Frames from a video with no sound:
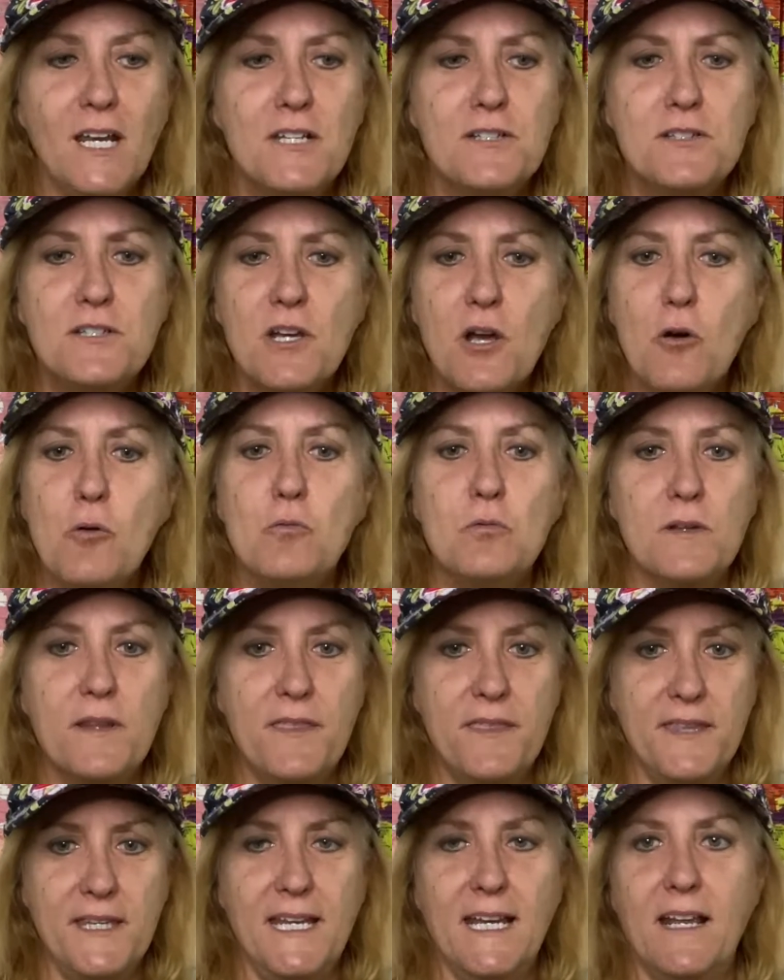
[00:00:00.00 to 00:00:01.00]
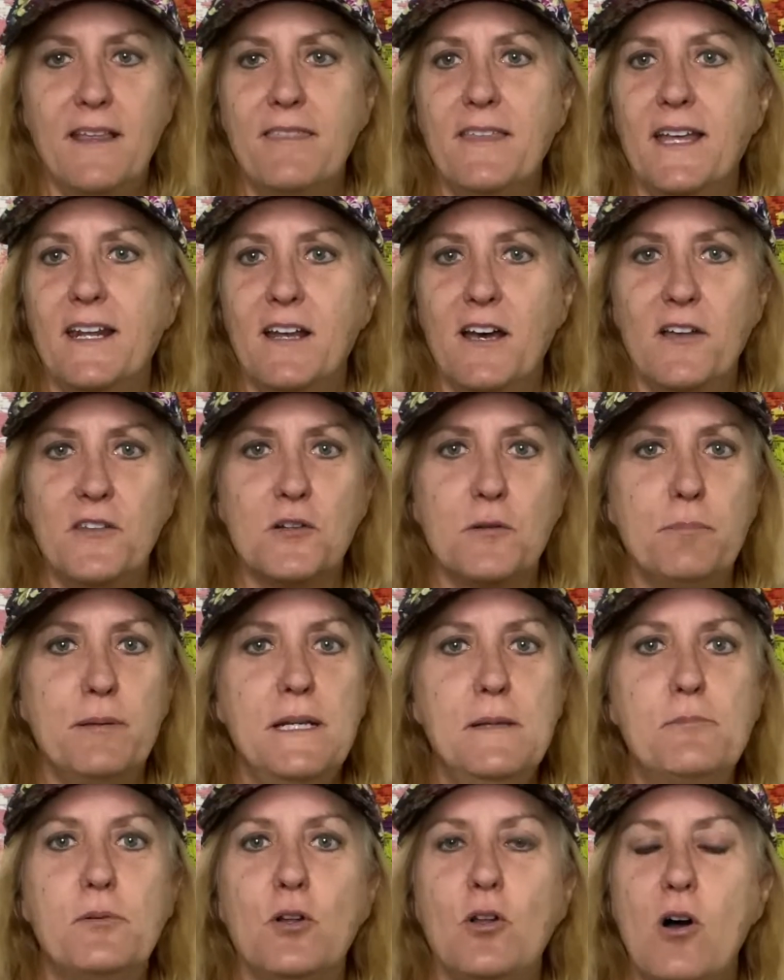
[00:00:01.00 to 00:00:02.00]
Don't think that other
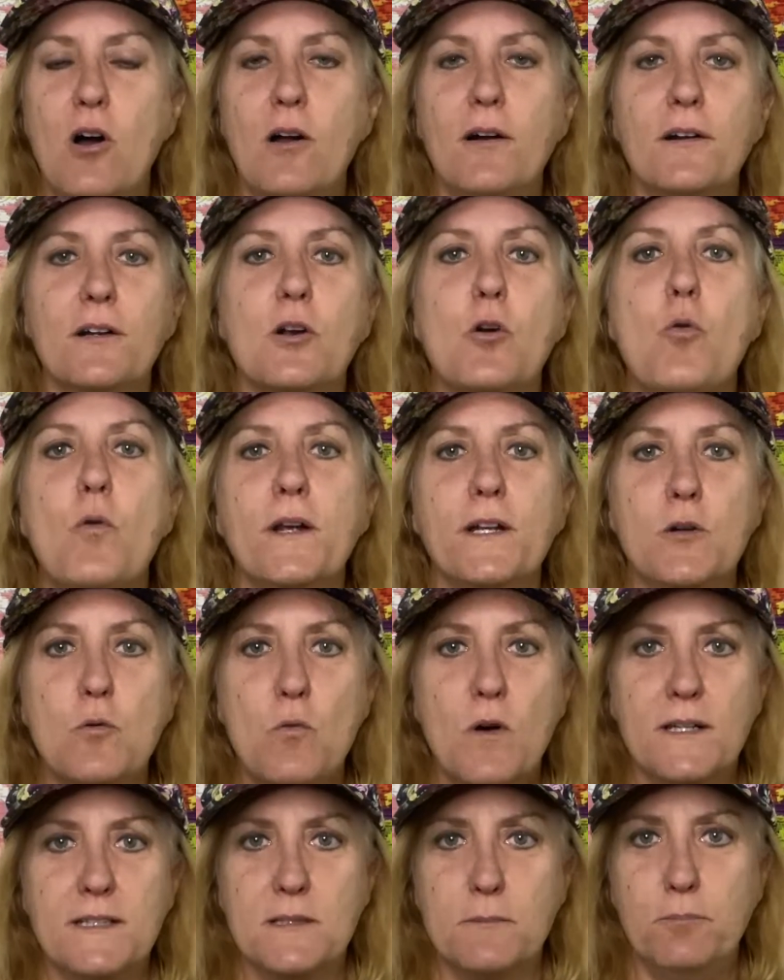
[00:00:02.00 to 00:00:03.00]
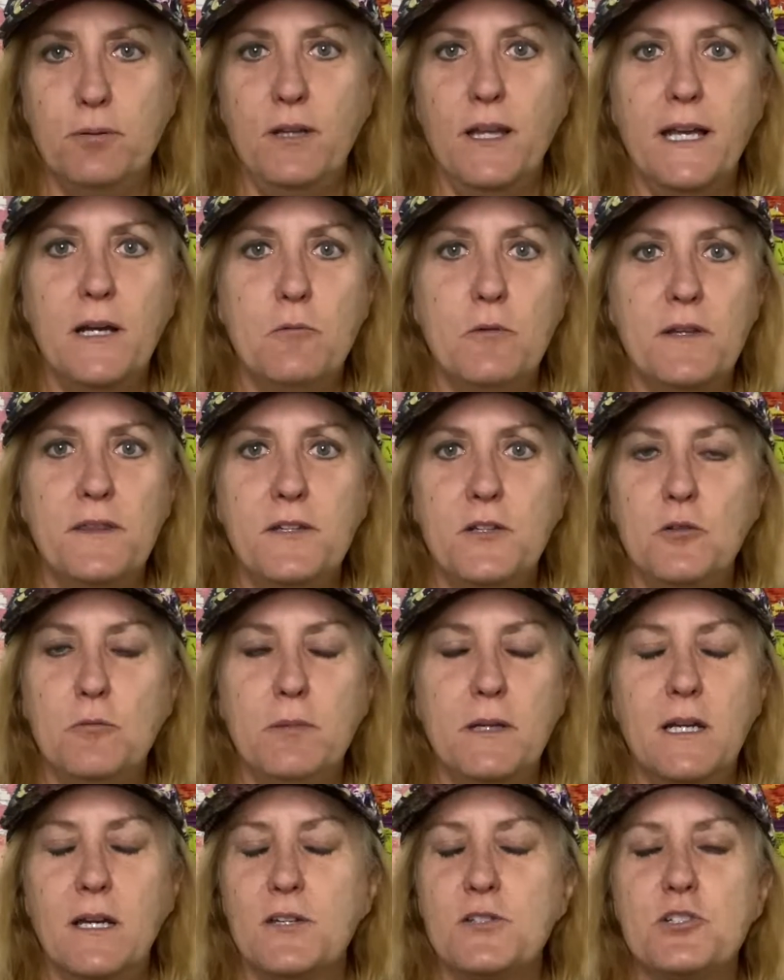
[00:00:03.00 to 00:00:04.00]
people aren't going to want to play with you
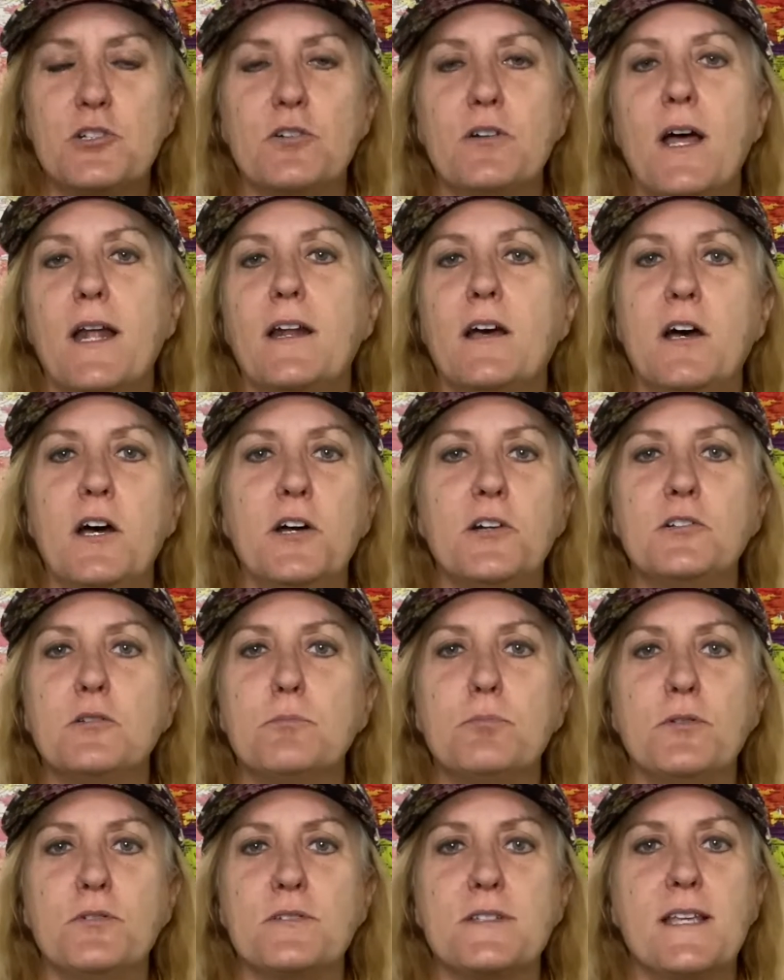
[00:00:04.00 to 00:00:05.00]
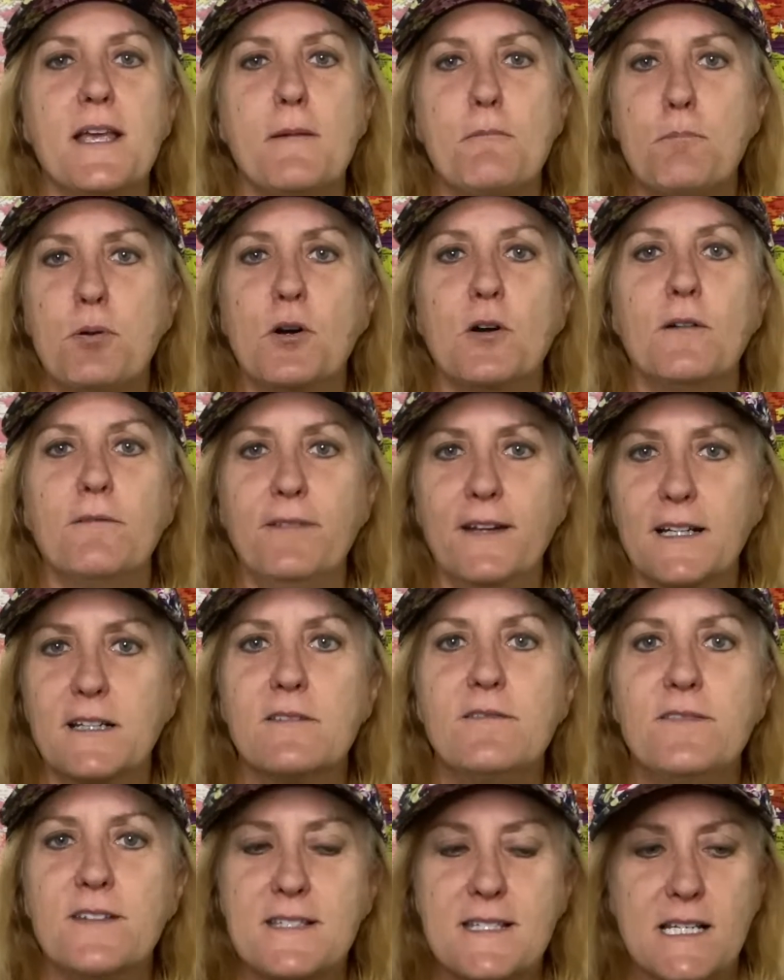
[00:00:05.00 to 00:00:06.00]
because you're not 100% perfect
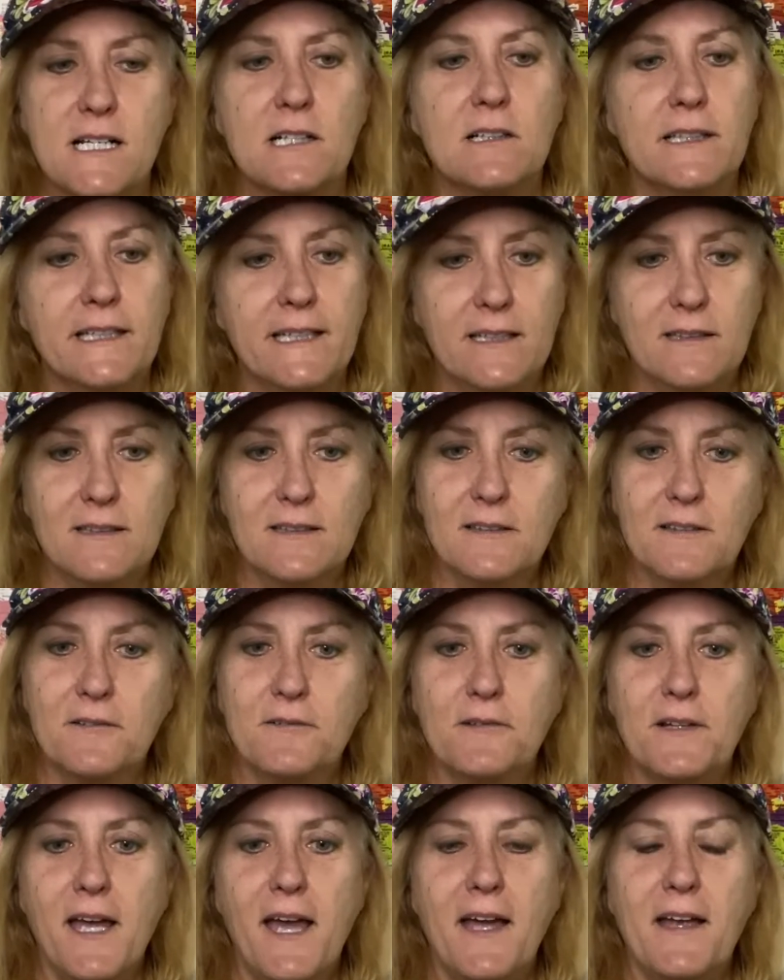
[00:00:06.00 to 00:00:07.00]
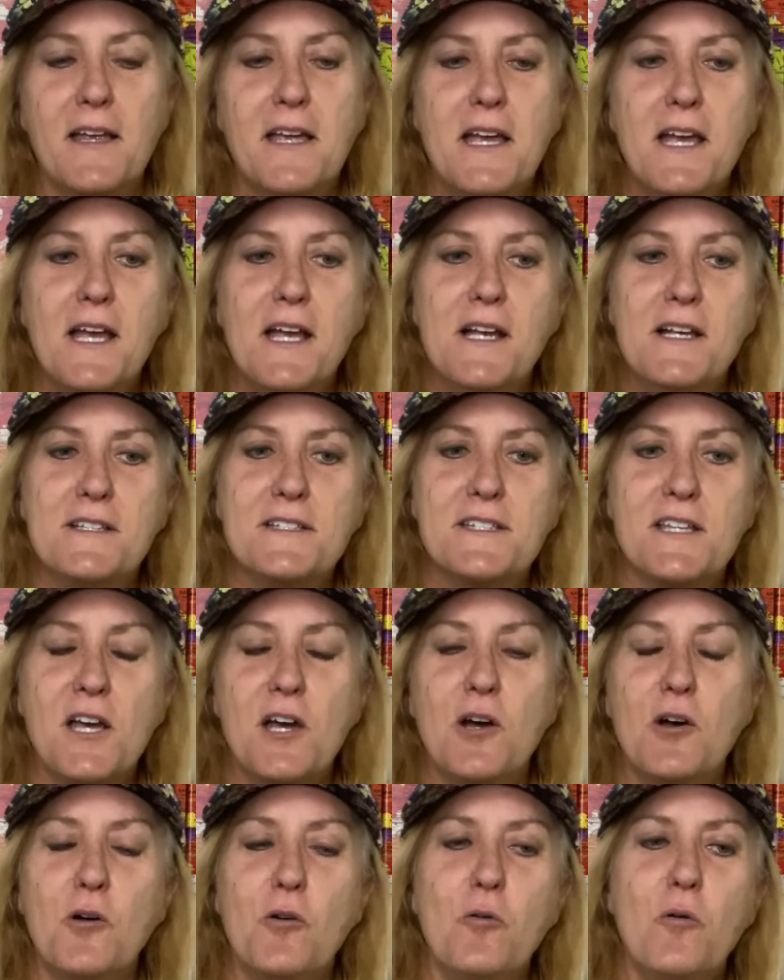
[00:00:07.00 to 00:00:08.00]
physically. Okay.
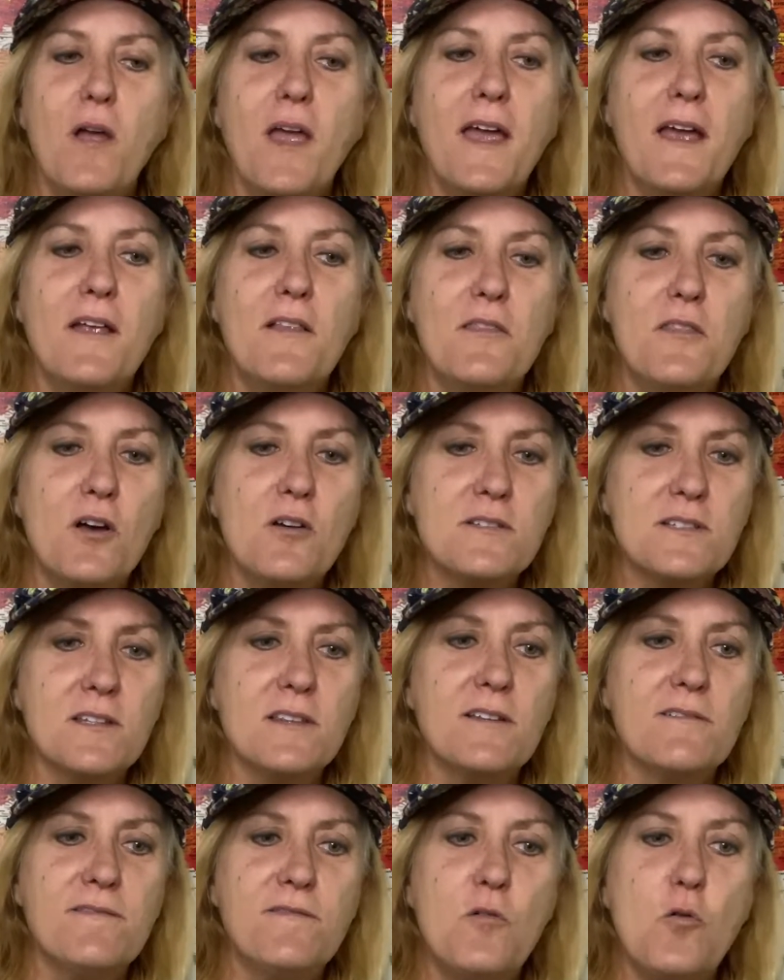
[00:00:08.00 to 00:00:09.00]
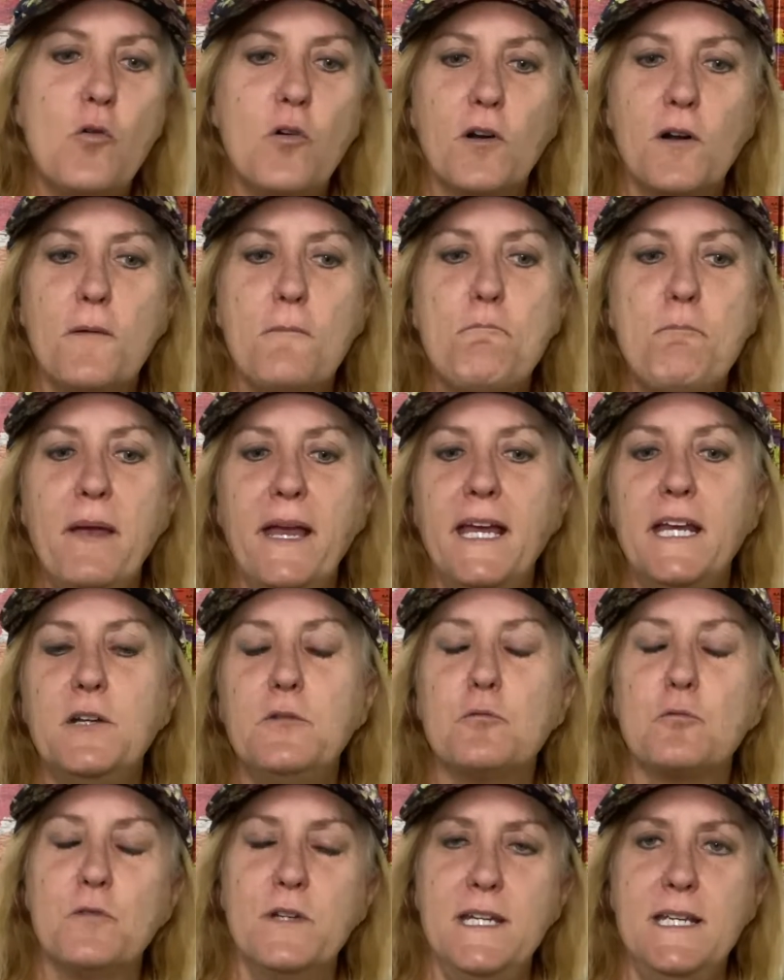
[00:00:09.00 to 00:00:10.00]
So those are the four
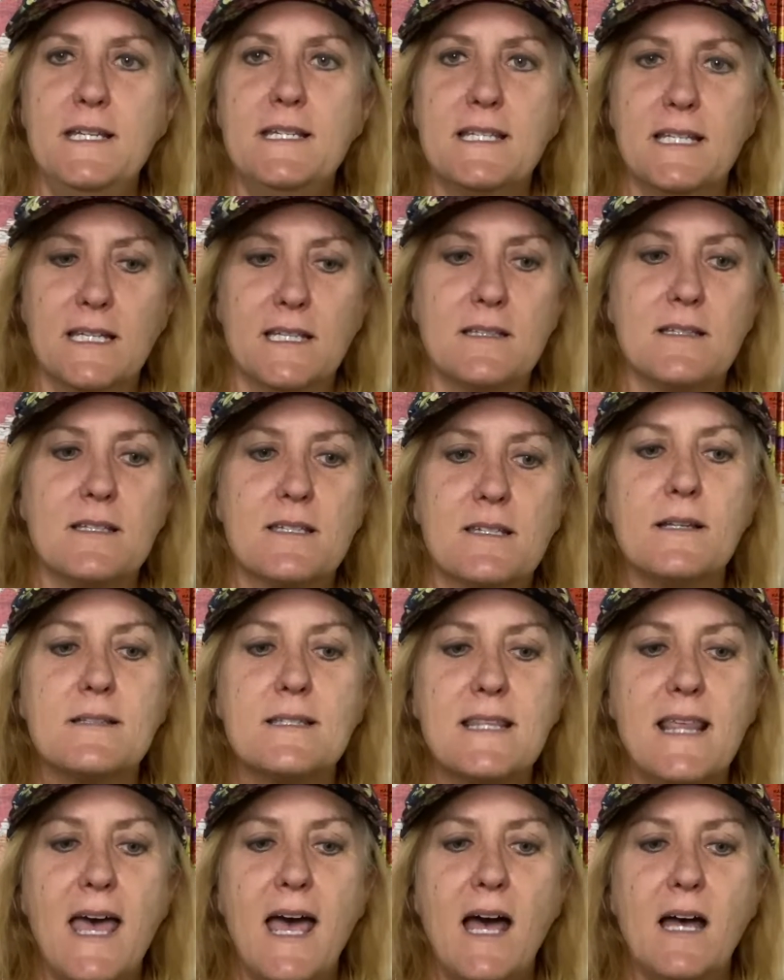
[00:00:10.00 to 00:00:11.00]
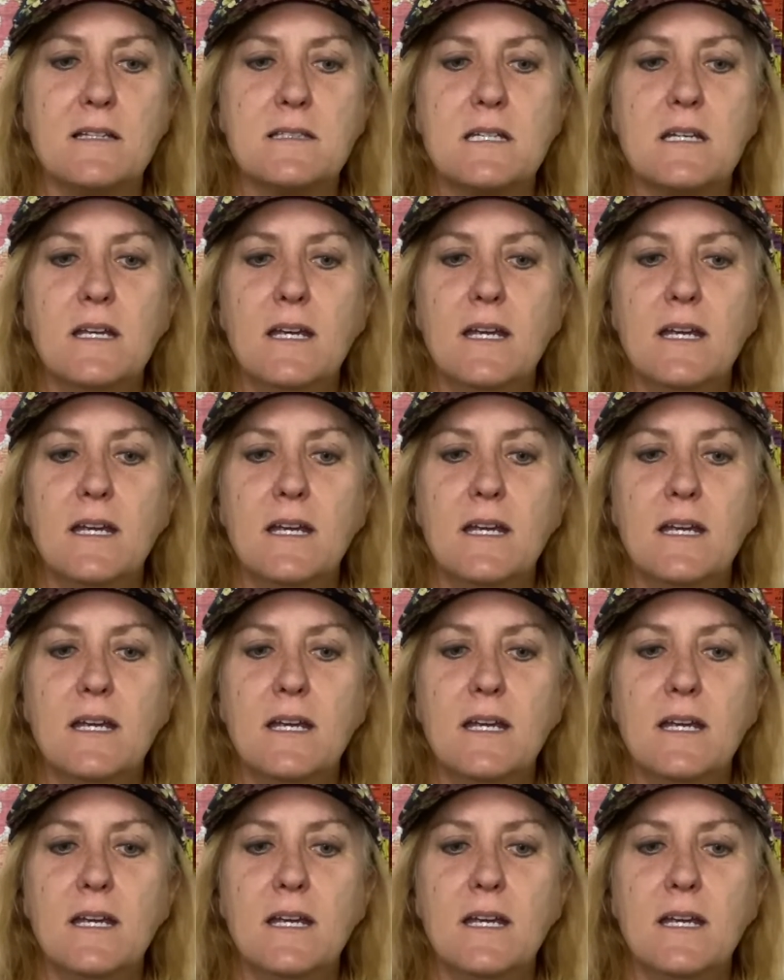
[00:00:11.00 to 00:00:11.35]
main reasons is that